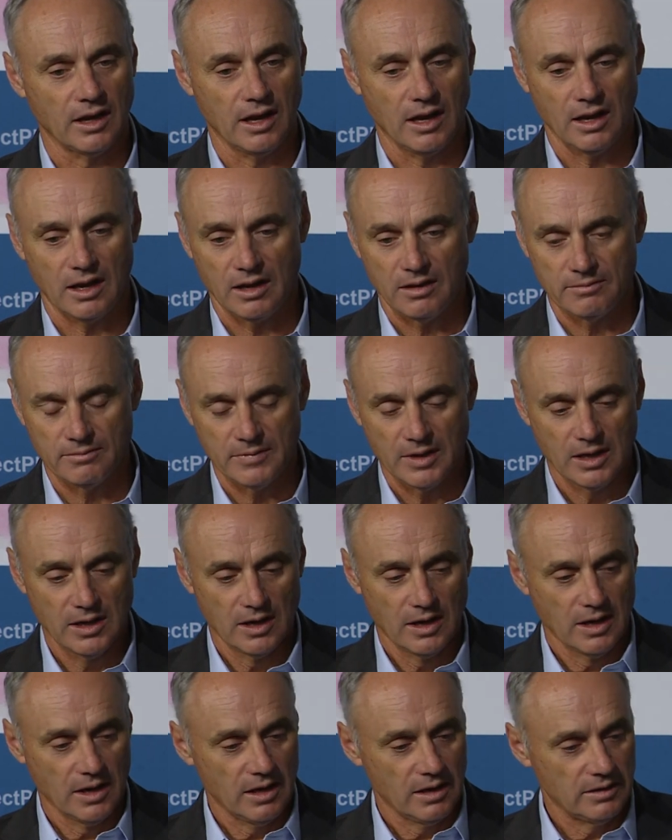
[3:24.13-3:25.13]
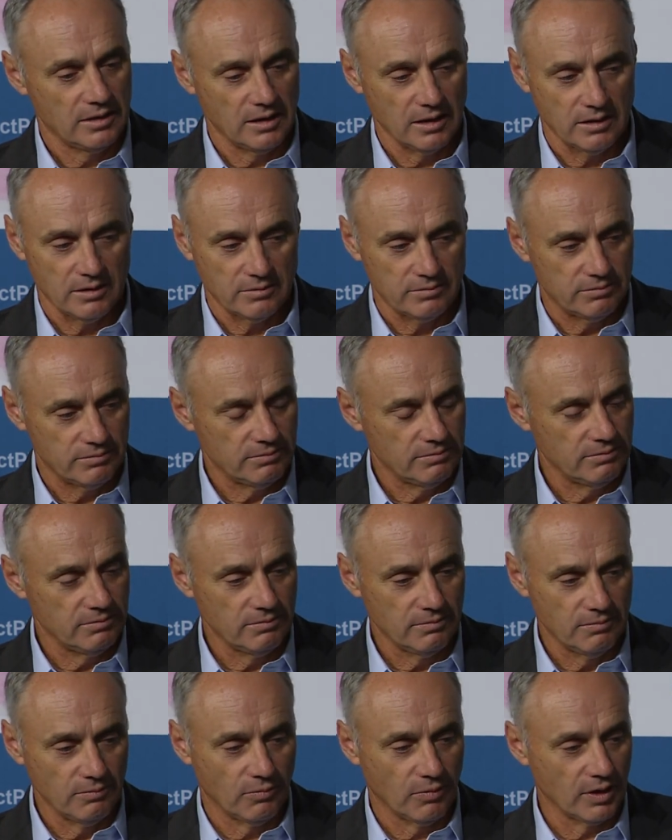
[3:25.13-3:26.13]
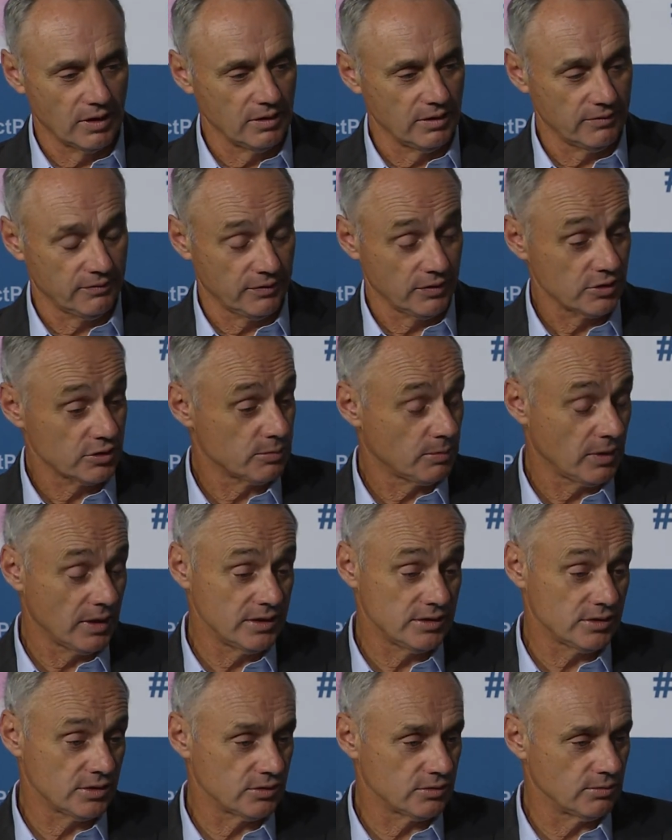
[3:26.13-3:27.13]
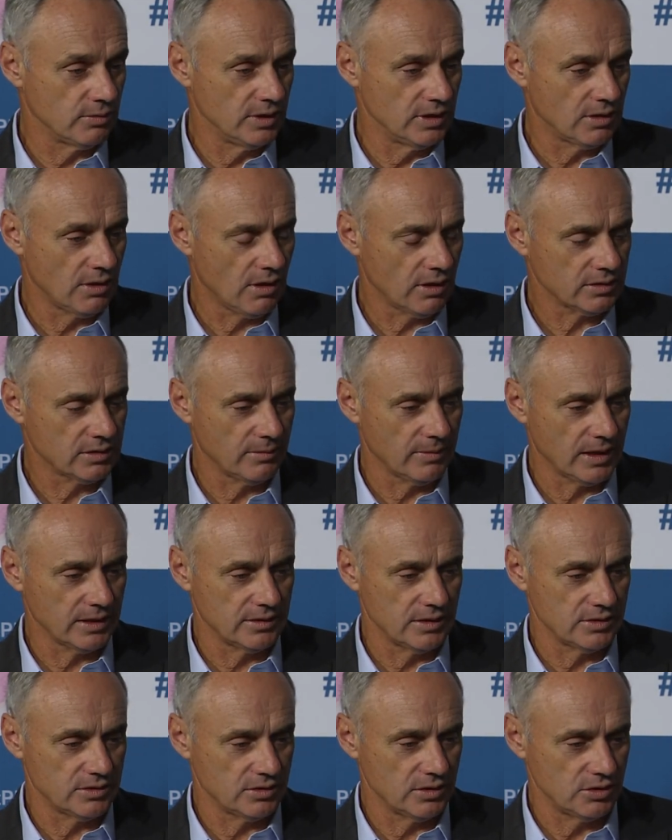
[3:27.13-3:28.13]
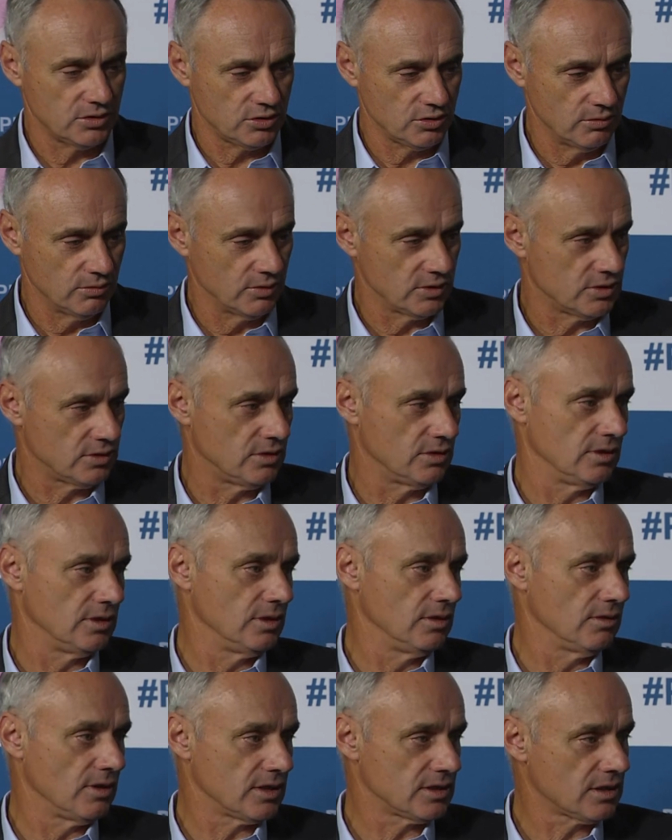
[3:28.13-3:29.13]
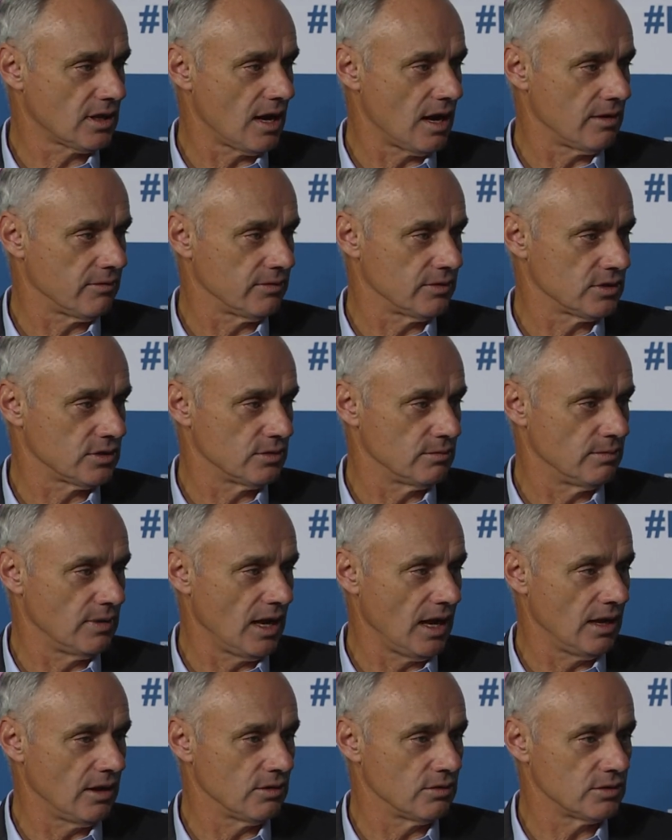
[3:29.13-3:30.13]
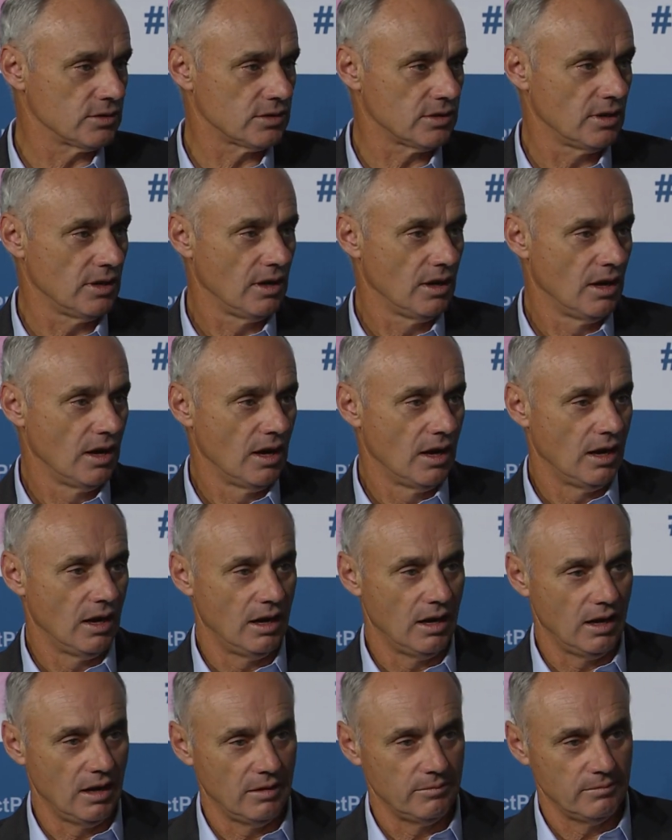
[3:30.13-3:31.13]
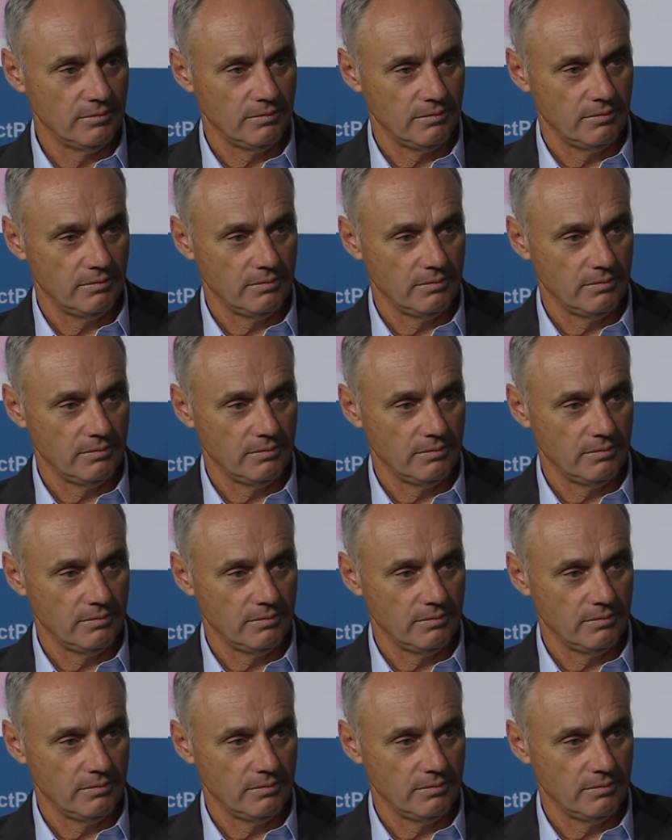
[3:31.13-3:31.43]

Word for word: Um, the, one of the first places we talked about this issue was to the U.S. Conference of Mayors. Um,